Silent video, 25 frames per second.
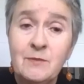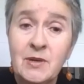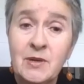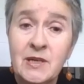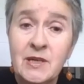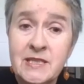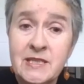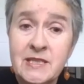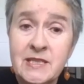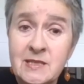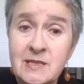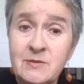
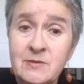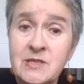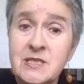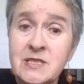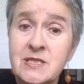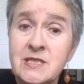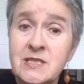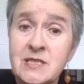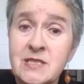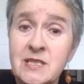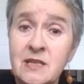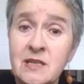by
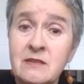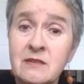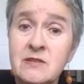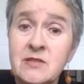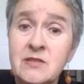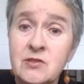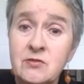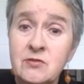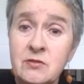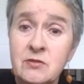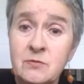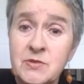Islamist and
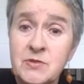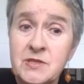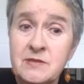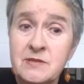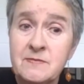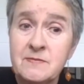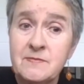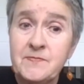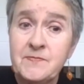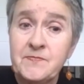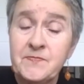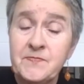terrorist
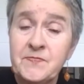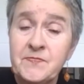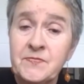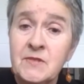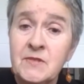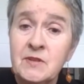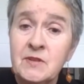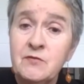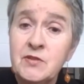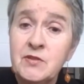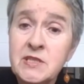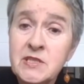groups.
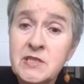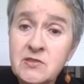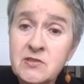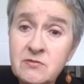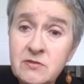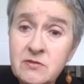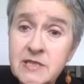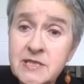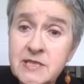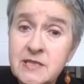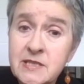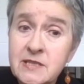For
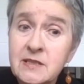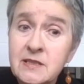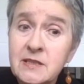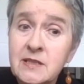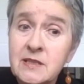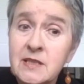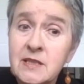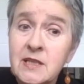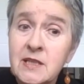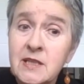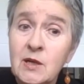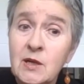this
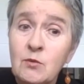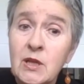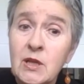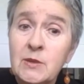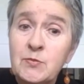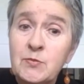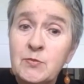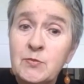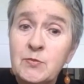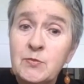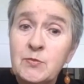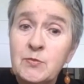reason,
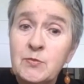while the